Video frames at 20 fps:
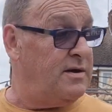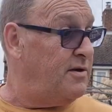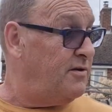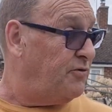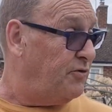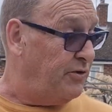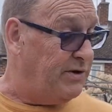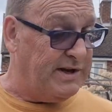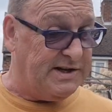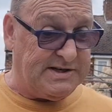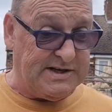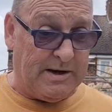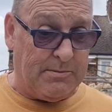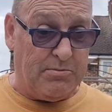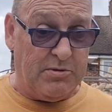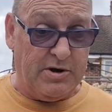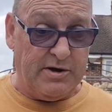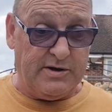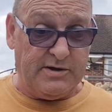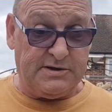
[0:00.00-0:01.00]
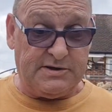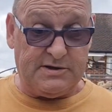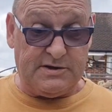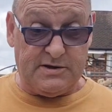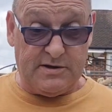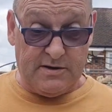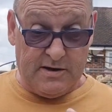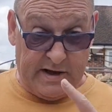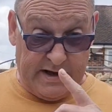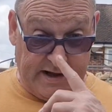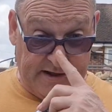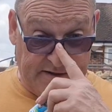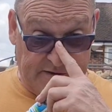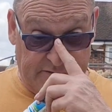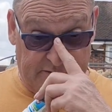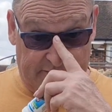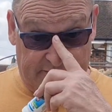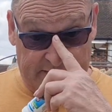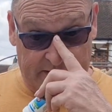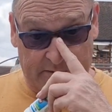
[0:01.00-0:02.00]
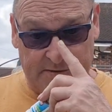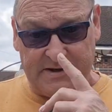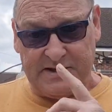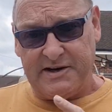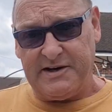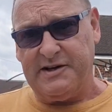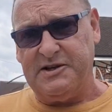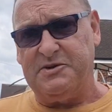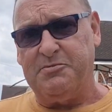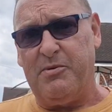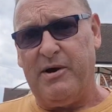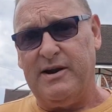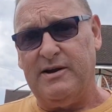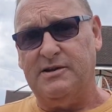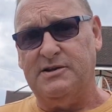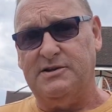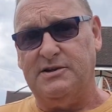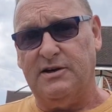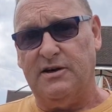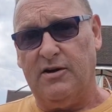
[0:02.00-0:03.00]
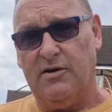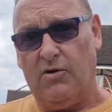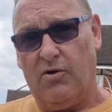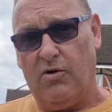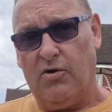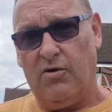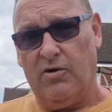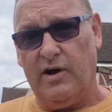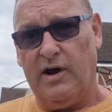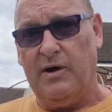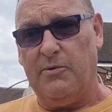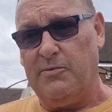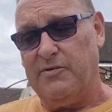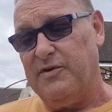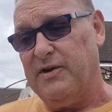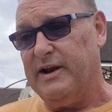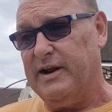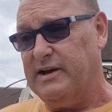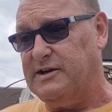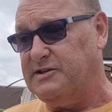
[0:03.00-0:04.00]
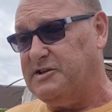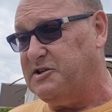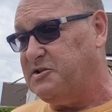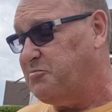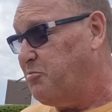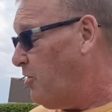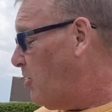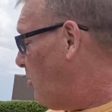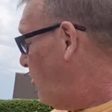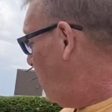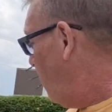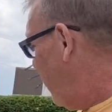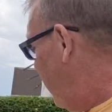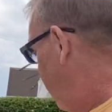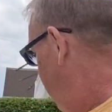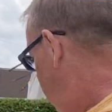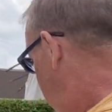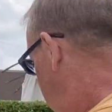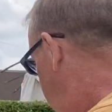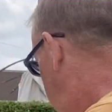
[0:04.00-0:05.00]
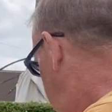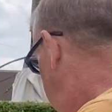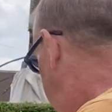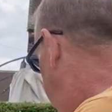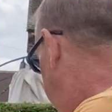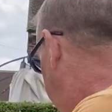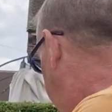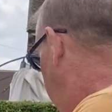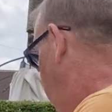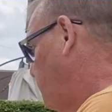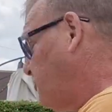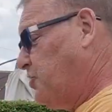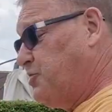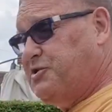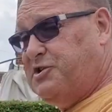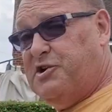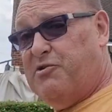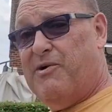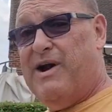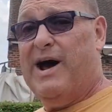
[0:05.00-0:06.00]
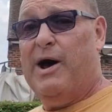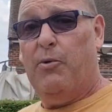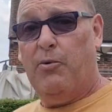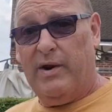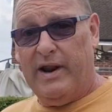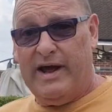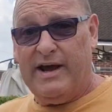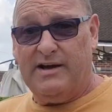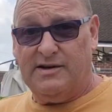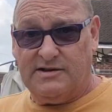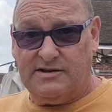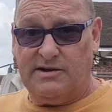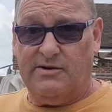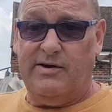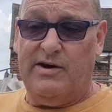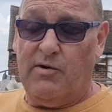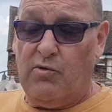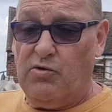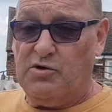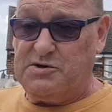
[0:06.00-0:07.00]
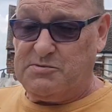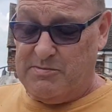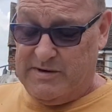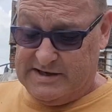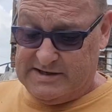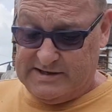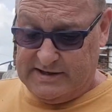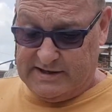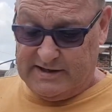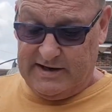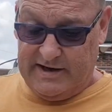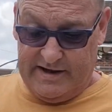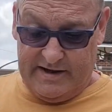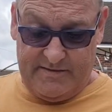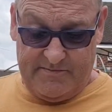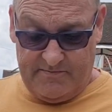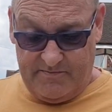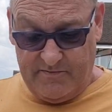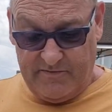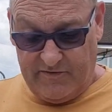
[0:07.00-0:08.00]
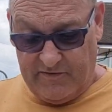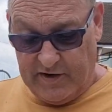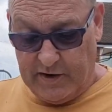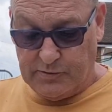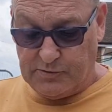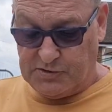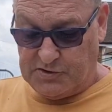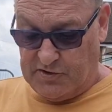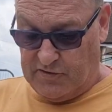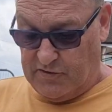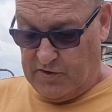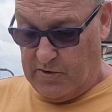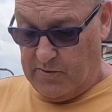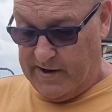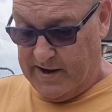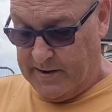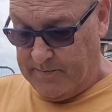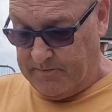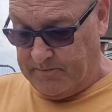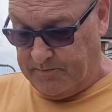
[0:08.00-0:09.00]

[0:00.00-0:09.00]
3 tablets, either a floating dispenser or like with the Lazy Spa where it goes onto your outlet so it automatically flows through it.